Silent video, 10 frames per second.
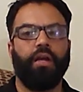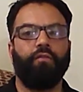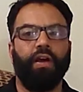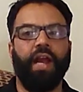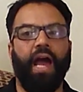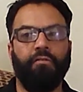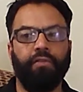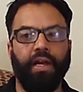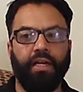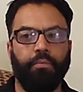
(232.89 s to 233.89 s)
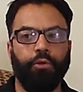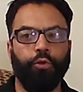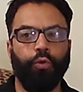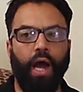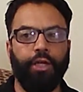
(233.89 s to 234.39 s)
When I am welcoming
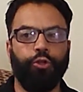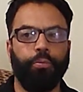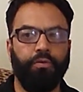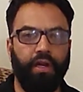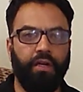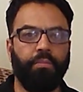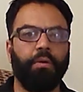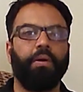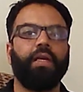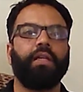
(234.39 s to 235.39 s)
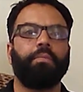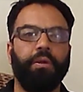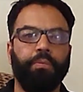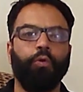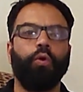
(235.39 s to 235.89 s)
you, I should be welcomed by the
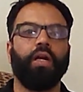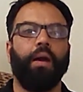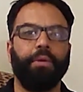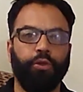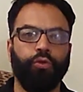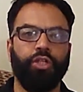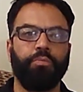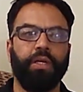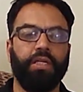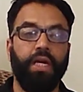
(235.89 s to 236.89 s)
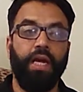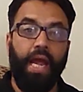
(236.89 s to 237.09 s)
people who are coming to this place,